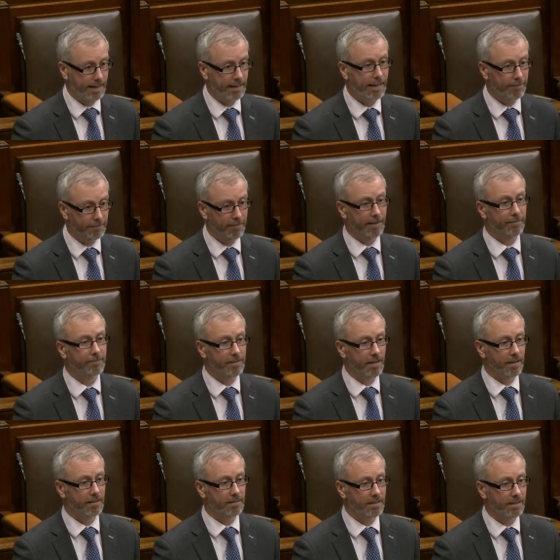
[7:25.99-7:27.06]
if, if
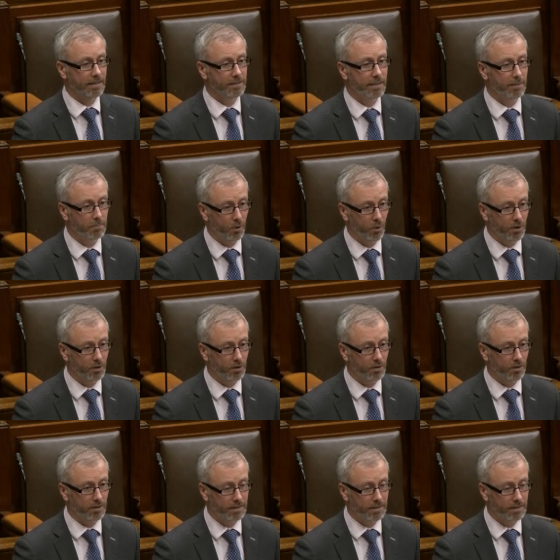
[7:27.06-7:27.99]
the, the, the, employer,